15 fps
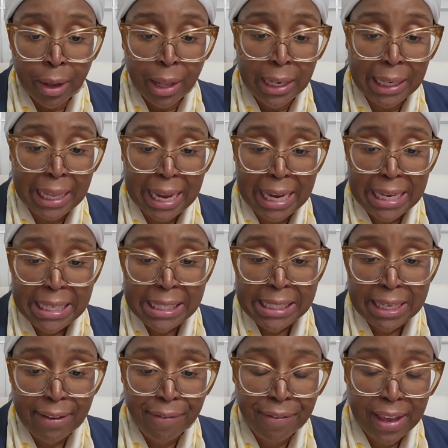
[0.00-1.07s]

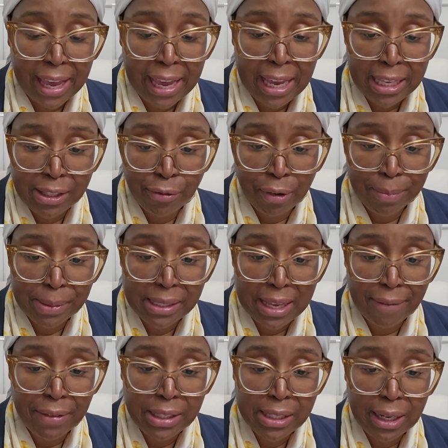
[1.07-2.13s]
Latency phase from
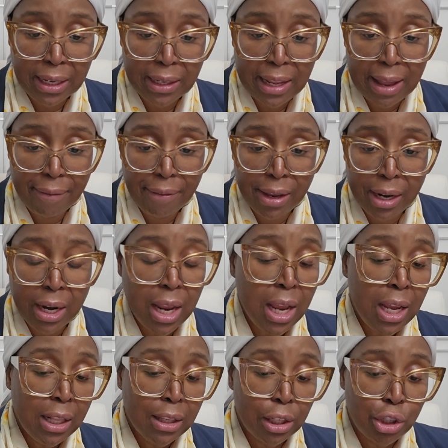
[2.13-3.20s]
7 to 11,
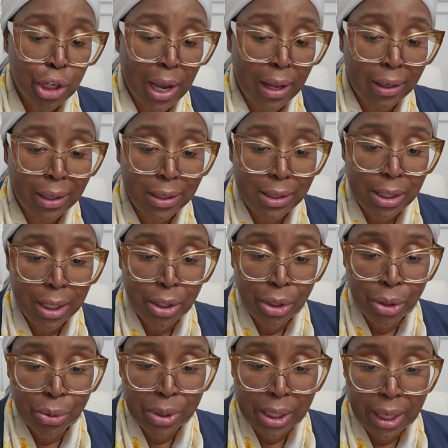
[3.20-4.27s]
the child
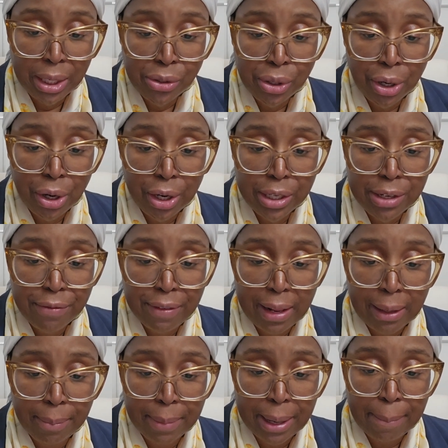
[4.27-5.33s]
continues his or her
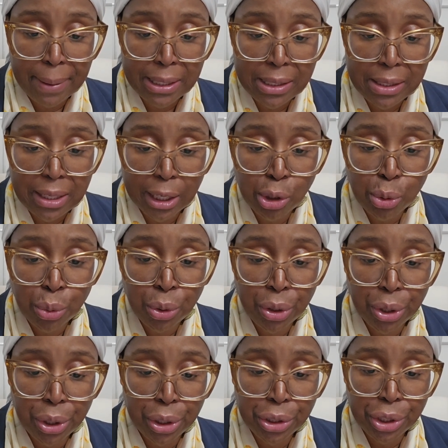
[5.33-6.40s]
development, but sexual
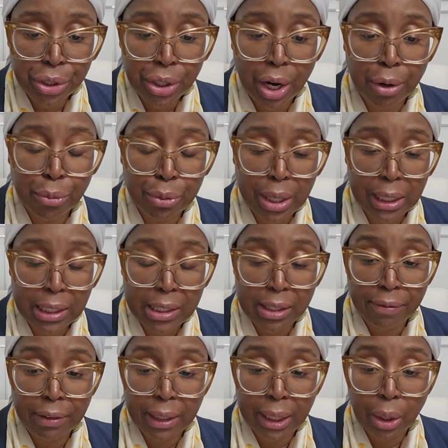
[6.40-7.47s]
urges are
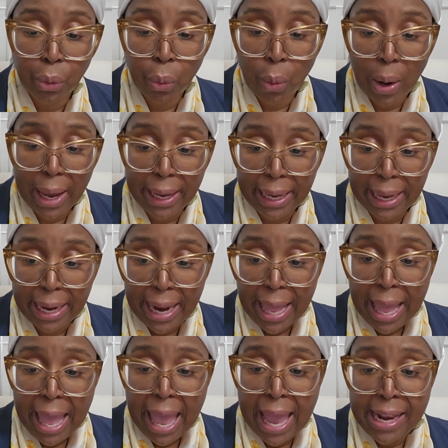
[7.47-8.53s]
relatively quiet.
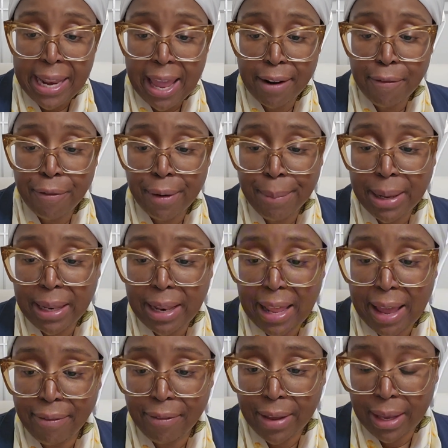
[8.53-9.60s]
And then from
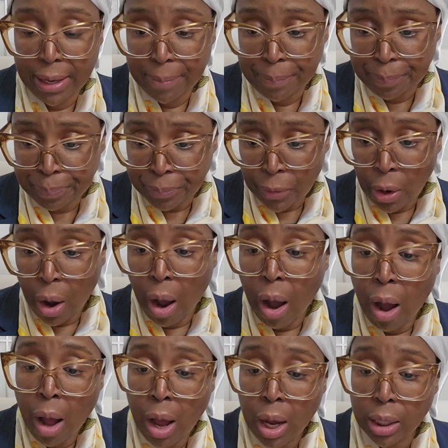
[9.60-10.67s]
11
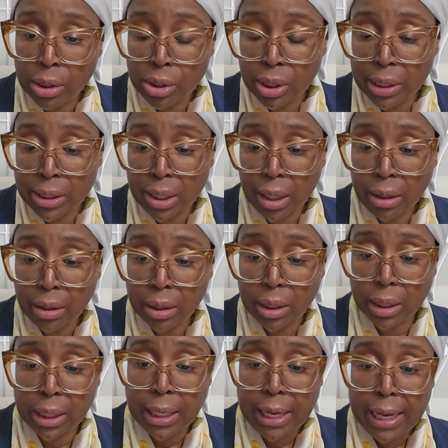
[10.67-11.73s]
on to
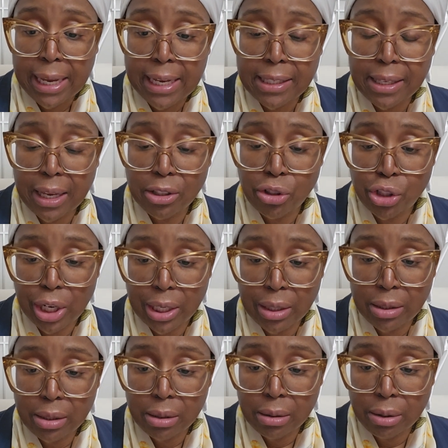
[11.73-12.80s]
adulthood, it says
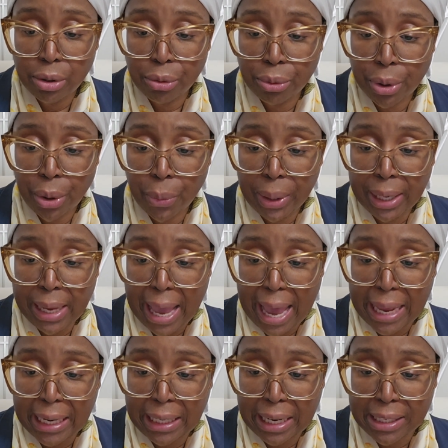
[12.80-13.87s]
the growing
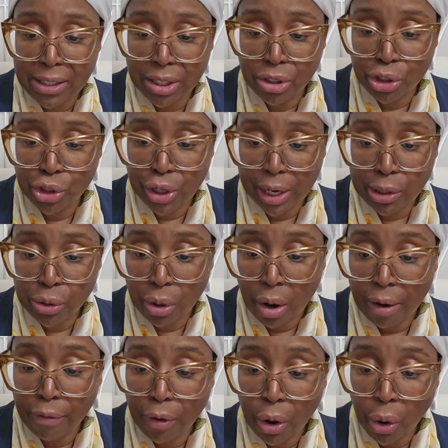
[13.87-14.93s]
adolescent shakes
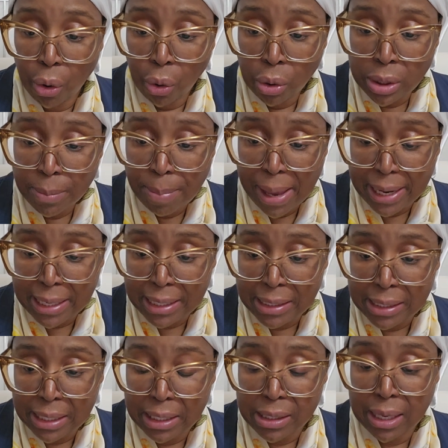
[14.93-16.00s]
off old
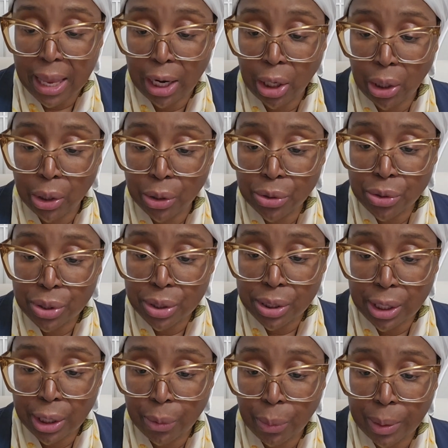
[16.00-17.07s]
dependencies and learns to
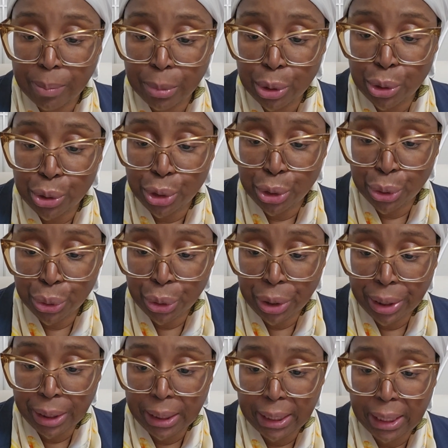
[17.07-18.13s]
deal with
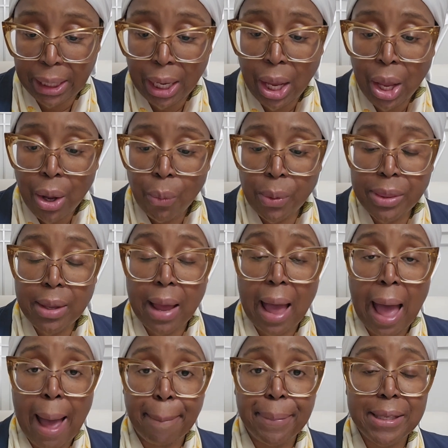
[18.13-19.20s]
maturely with the
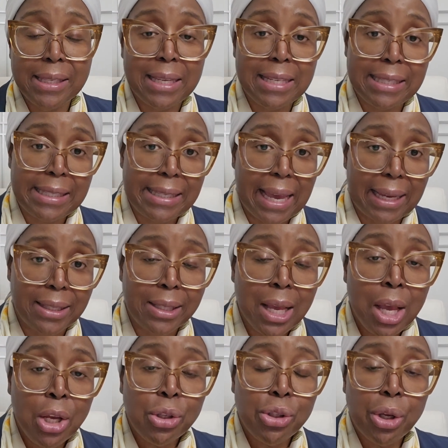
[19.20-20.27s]
opposite sex.
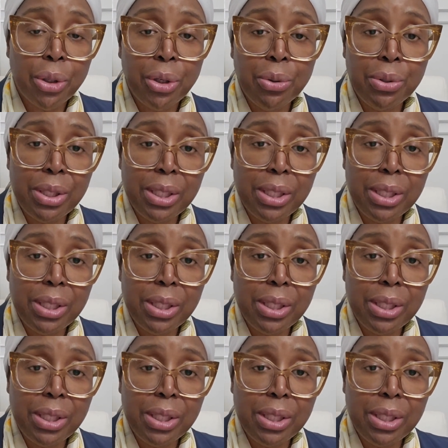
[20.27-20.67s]
So you